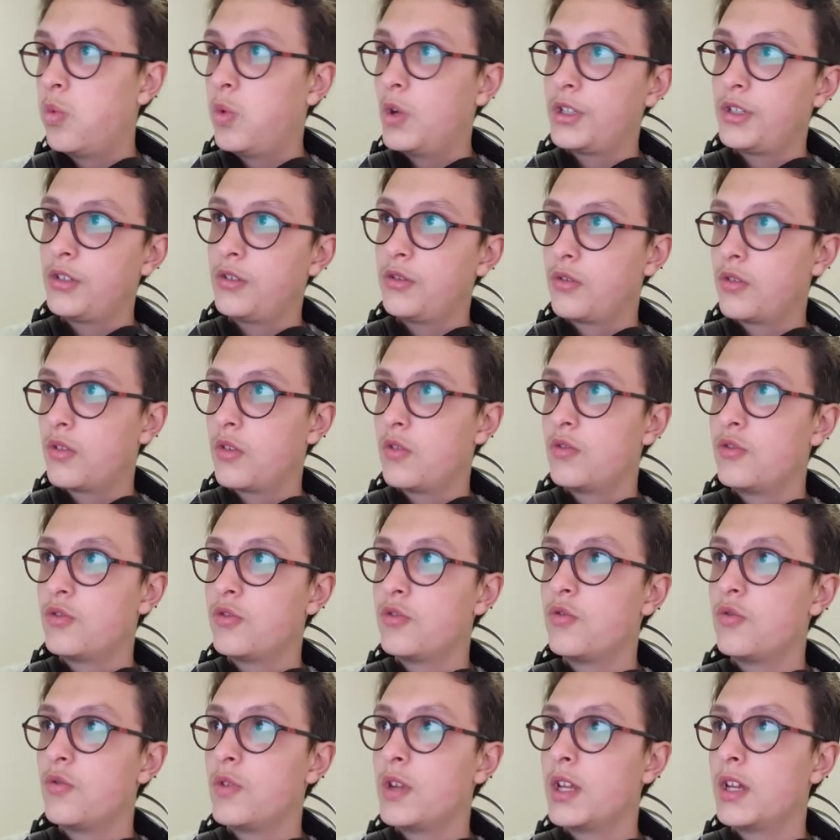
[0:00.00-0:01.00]
what you're going to
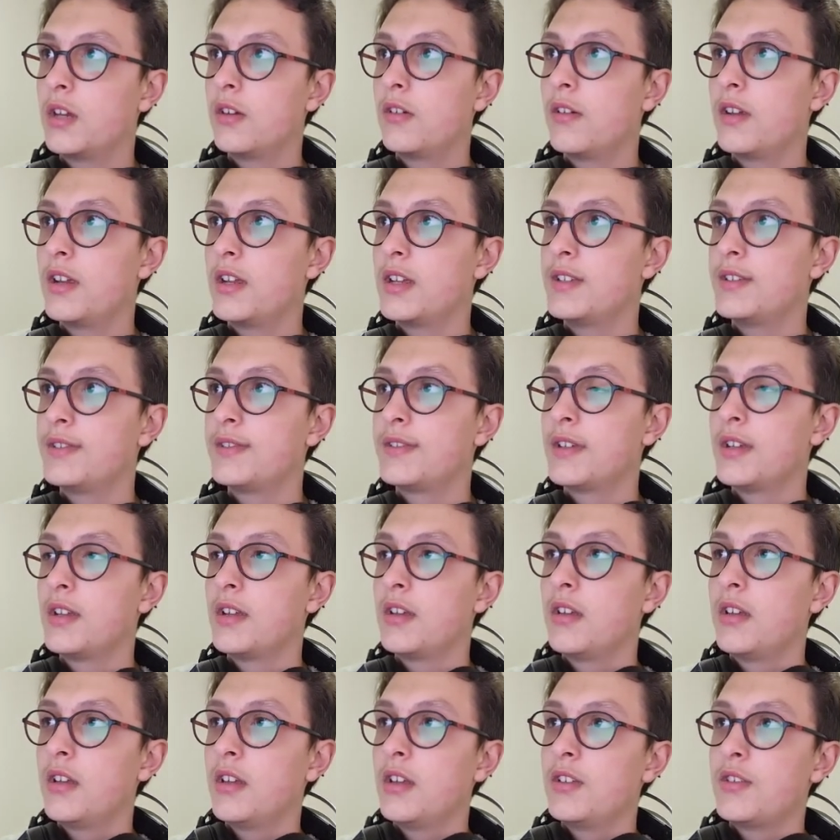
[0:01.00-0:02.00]
do here is
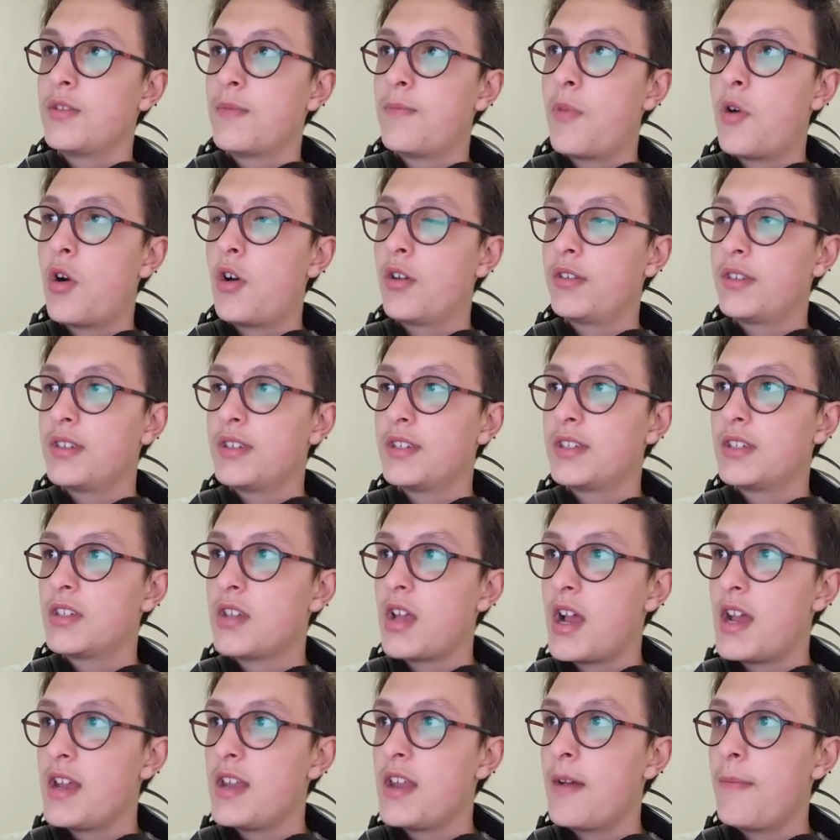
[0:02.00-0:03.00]
a partner
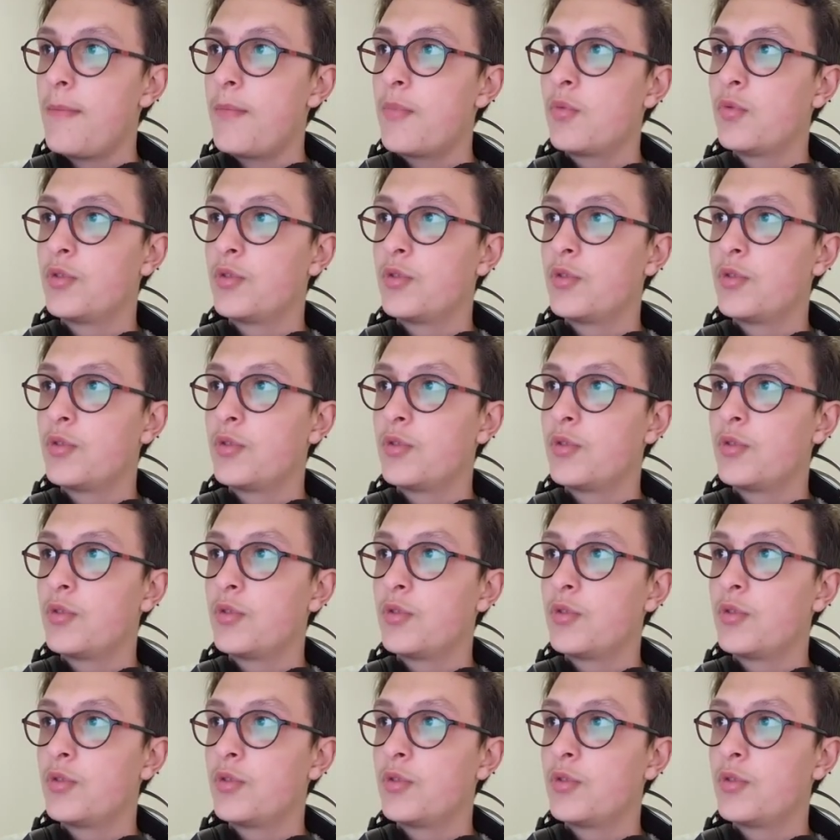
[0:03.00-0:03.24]
sign up.